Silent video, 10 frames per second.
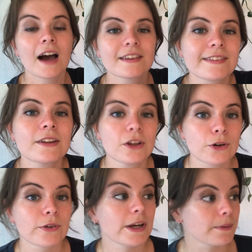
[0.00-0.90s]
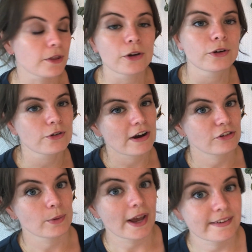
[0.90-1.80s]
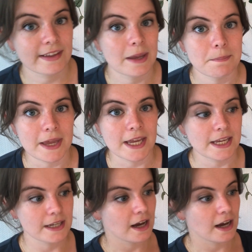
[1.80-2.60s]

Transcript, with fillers: I still agree with undergraduate essay me.